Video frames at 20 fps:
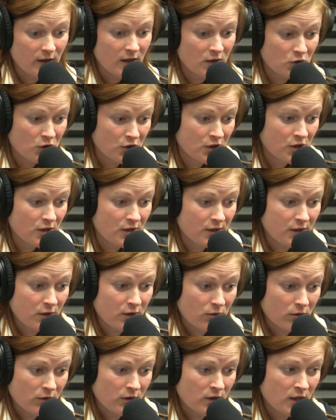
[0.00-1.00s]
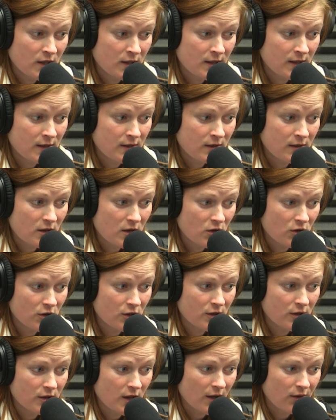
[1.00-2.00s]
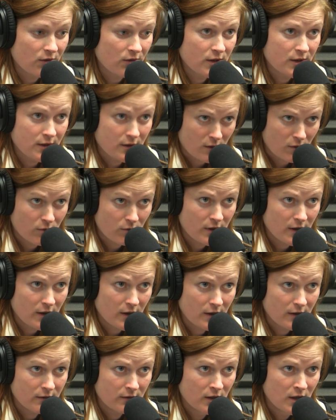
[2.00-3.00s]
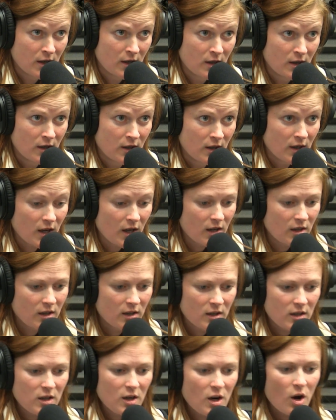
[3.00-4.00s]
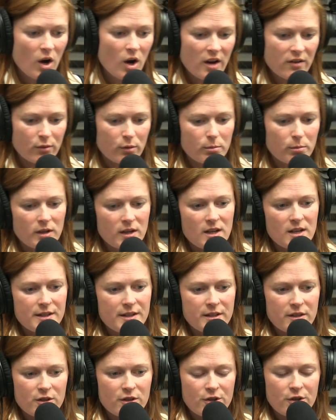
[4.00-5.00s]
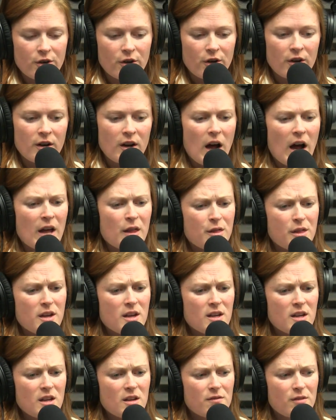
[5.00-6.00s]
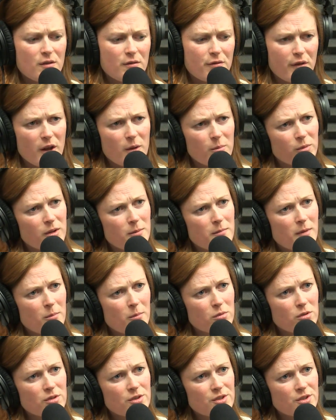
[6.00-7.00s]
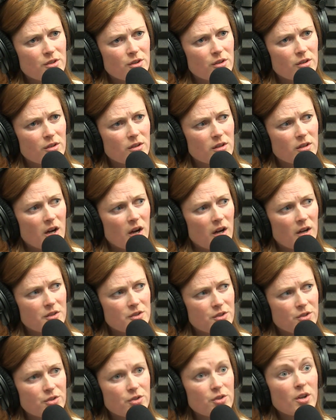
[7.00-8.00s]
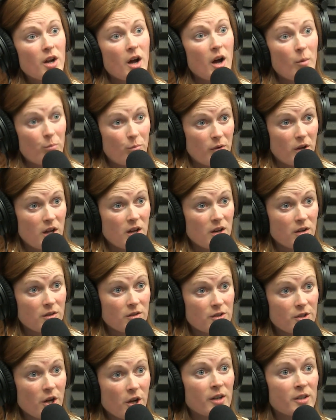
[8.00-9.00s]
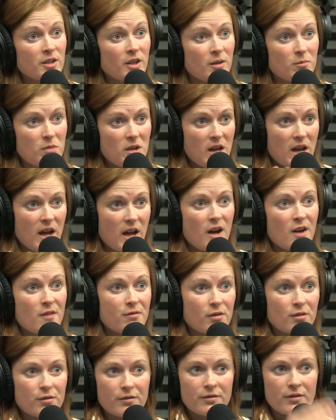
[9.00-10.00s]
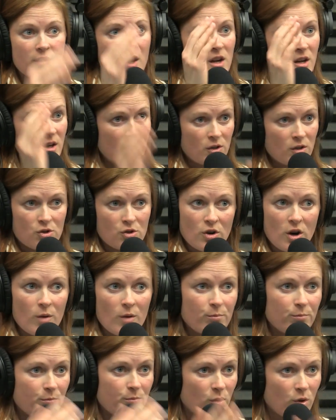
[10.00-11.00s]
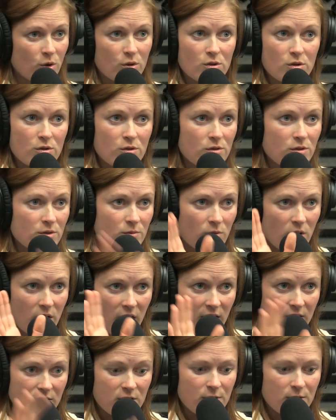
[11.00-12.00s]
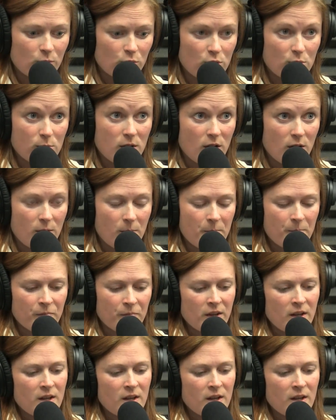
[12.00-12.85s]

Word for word: And she's doing this, and she's got this going on. Right? Okay. You know, everybody gets their turn. I think even family members uh, stood up and talked on behalf of Trump, Cruz, what have you, Rubio.